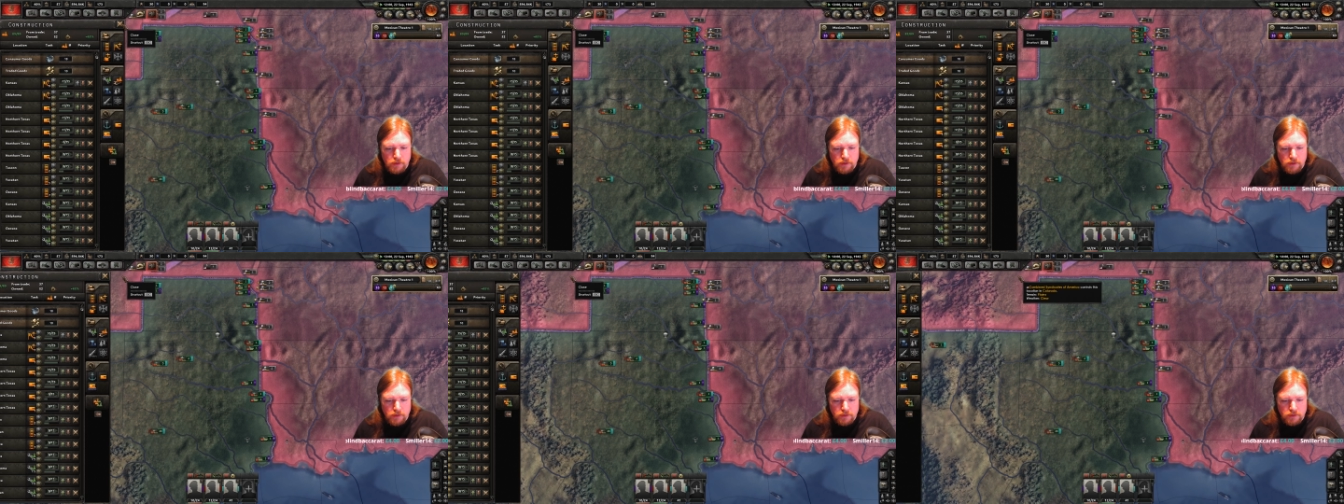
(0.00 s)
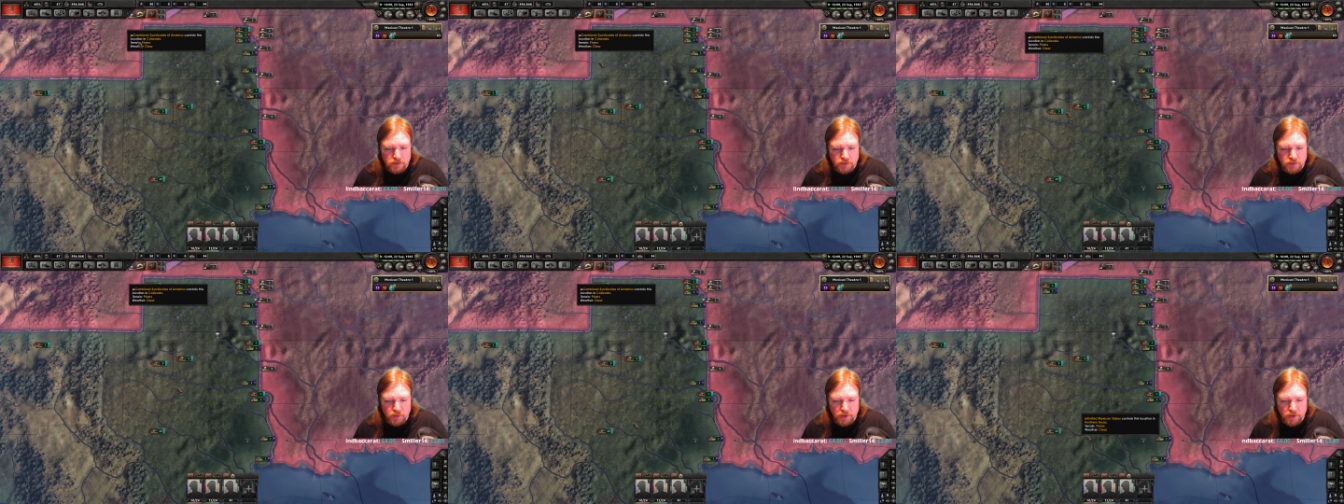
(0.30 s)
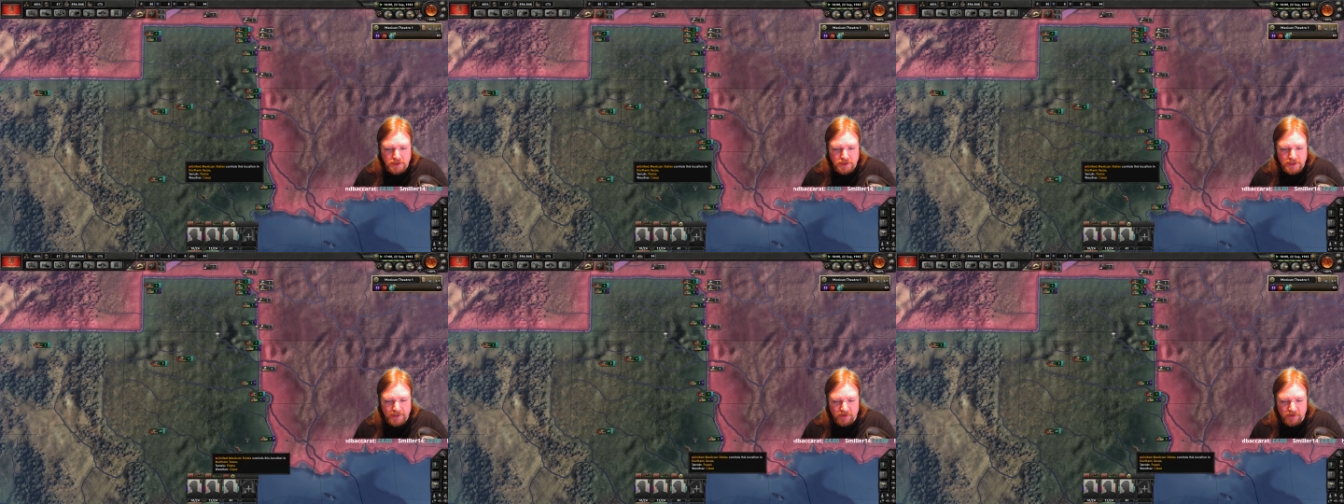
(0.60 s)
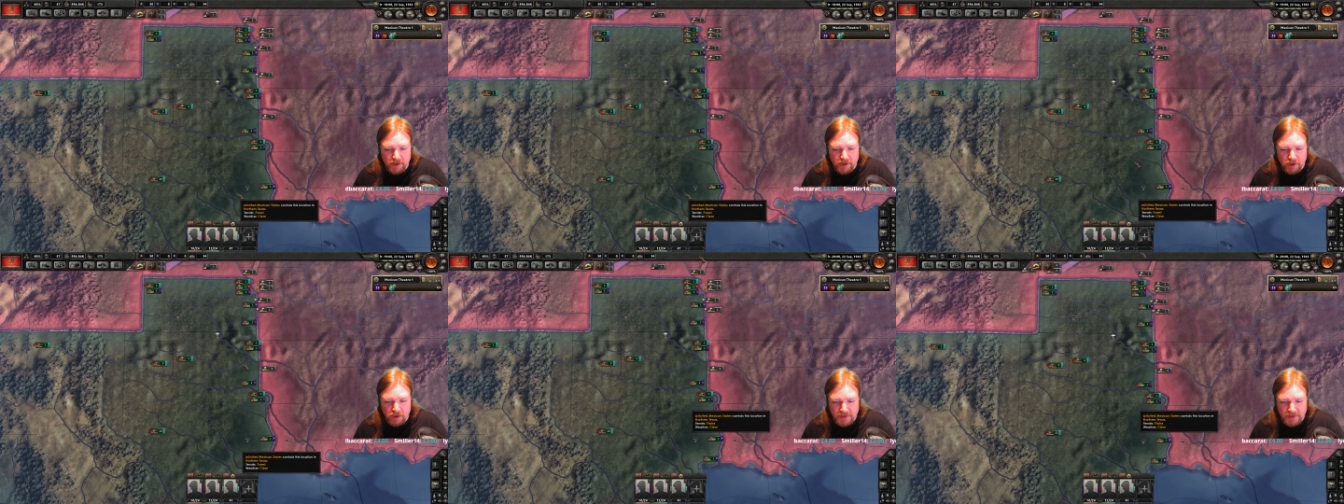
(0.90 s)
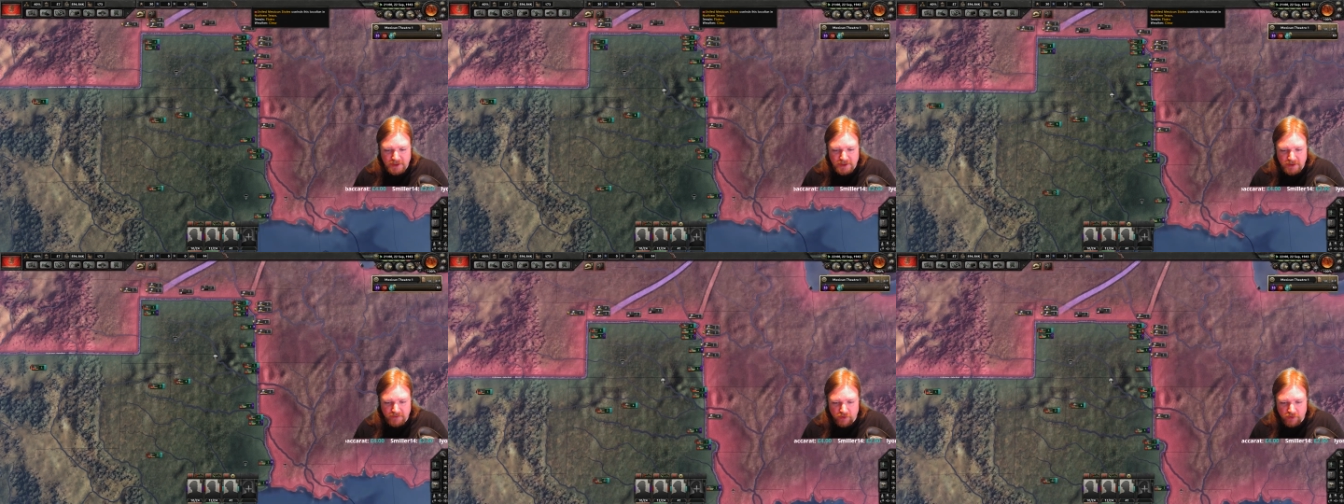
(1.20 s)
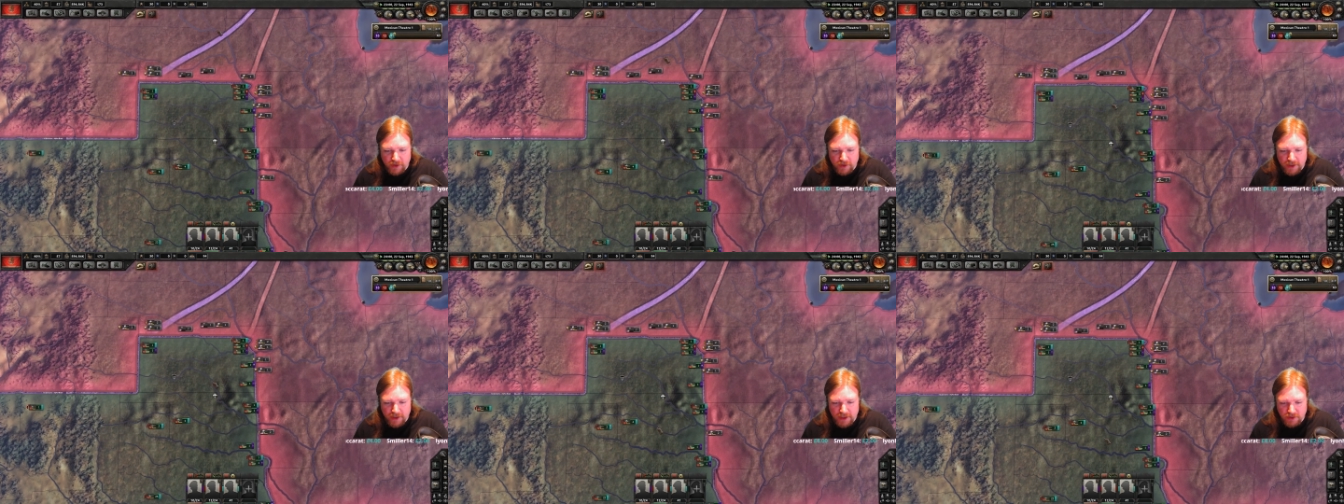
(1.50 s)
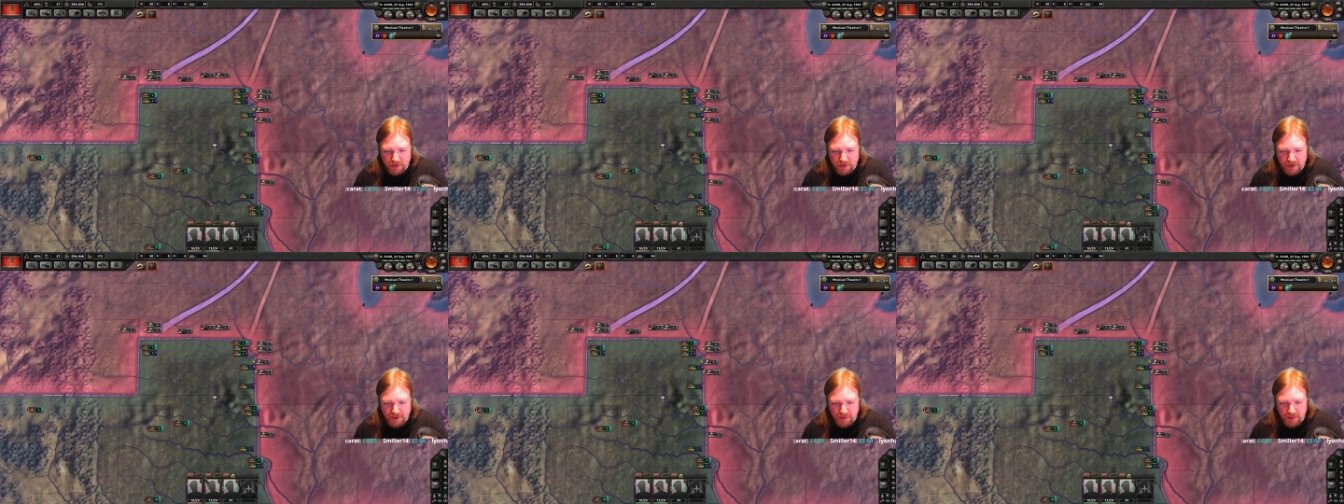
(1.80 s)
Because we're definitely going to be suffering
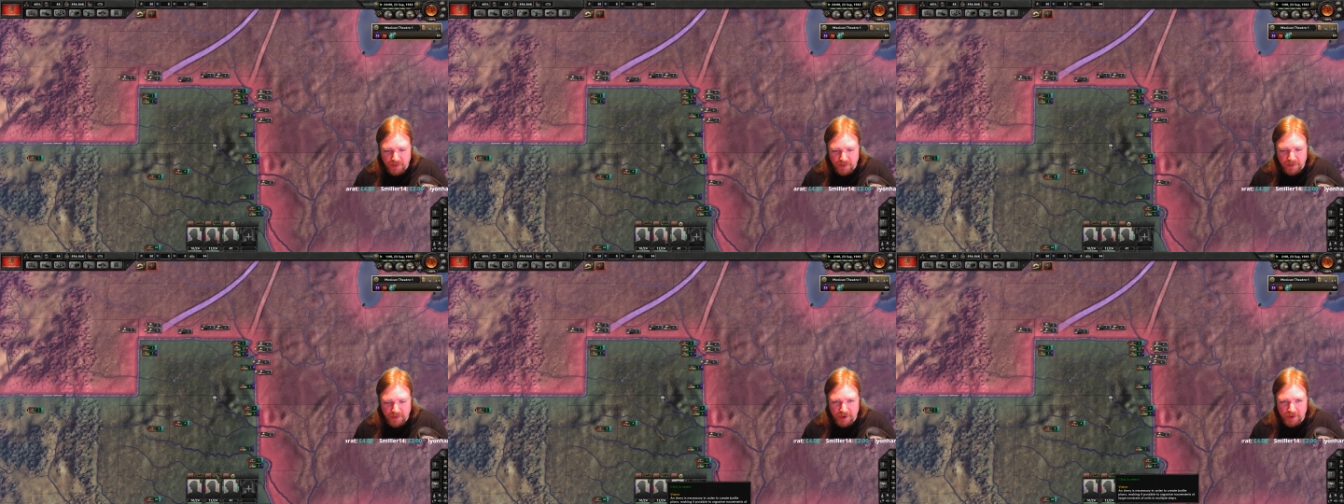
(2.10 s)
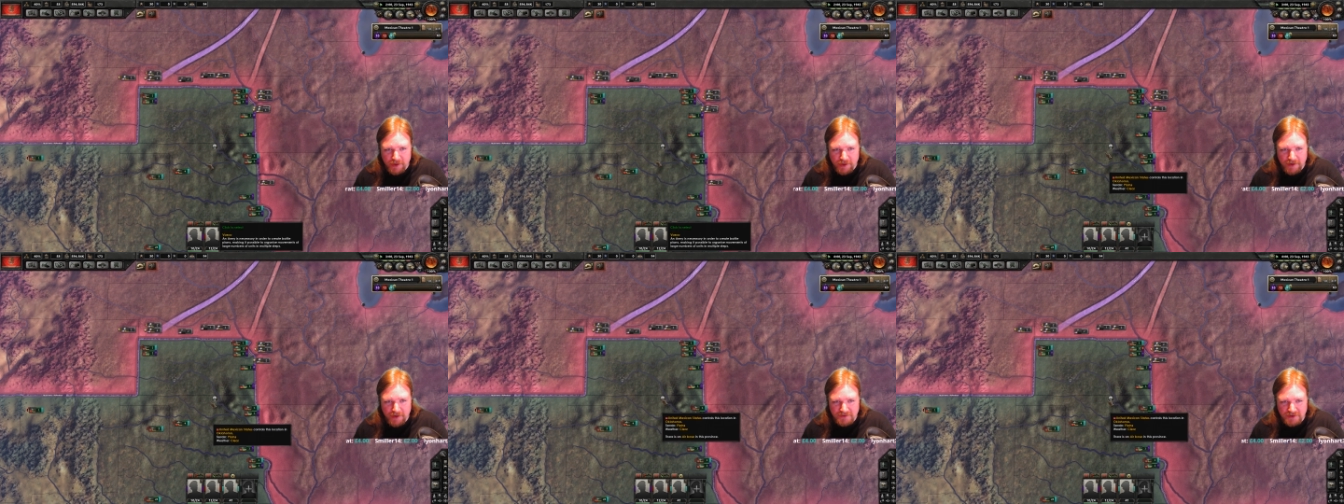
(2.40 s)
casualties when we go after